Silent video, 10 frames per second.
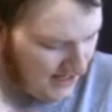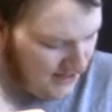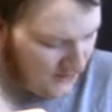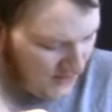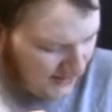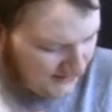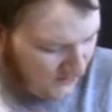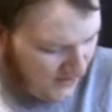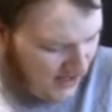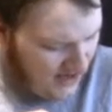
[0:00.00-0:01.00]
He directs
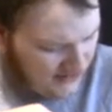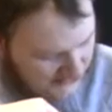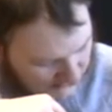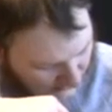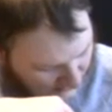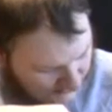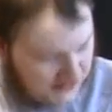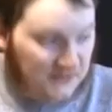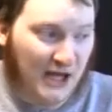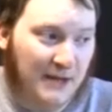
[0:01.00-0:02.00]
and we sort of
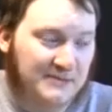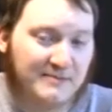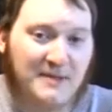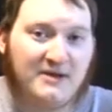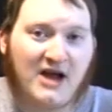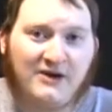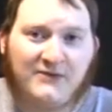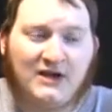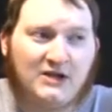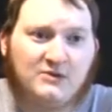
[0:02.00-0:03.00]
sometimes maybe kind of
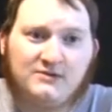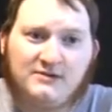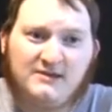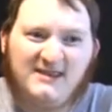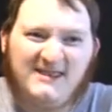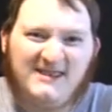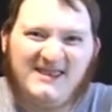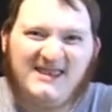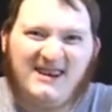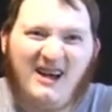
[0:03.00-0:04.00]
follow.
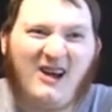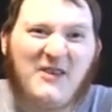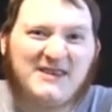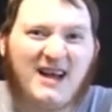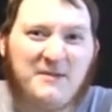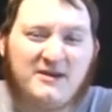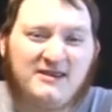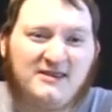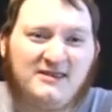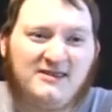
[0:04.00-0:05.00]
Not all the time.
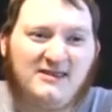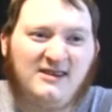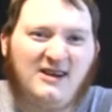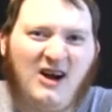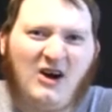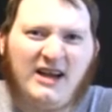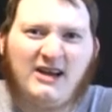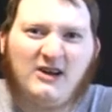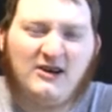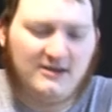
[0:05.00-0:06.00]
Hardly
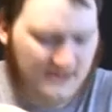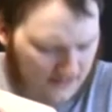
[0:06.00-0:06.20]
at all.